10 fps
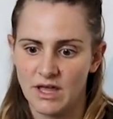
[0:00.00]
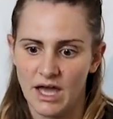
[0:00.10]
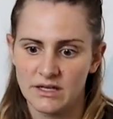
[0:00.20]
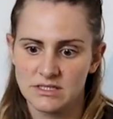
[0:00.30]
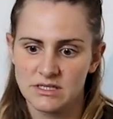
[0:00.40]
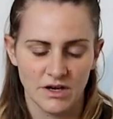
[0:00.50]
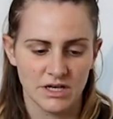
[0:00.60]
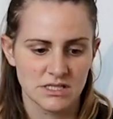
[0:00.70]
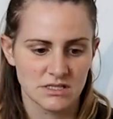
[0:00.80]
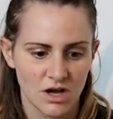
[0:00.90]
that
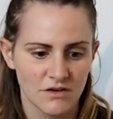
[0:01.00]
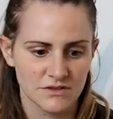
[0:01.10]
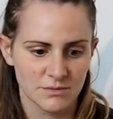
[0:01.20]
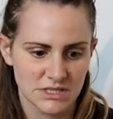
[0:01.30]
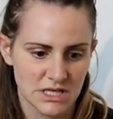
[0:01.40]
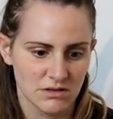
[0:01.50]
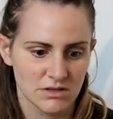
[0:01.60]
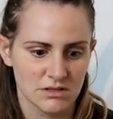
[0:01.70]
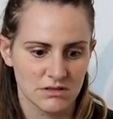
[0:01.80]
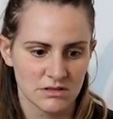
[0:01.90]
very soft
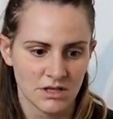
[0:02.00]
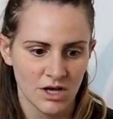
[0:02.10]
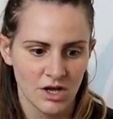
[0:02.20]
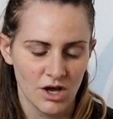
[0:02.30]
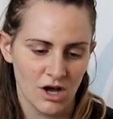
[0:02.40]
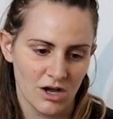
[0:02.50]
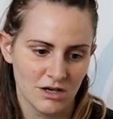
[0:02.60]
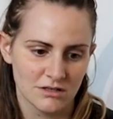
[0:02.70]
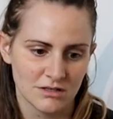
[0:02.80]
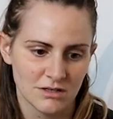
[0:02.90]
material
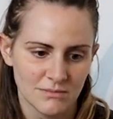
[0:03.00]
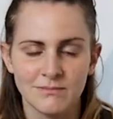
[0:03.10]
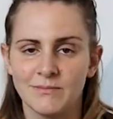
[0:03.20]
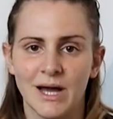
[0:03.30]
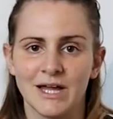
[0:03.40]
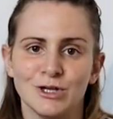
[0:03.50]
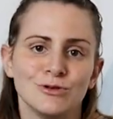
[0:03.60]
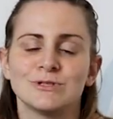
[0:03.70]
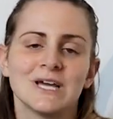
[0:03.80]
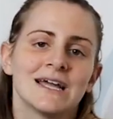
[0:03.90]
on my
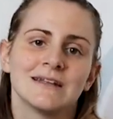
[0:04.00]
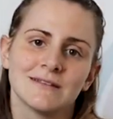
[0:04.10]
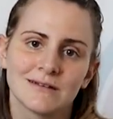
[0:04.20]
new tiny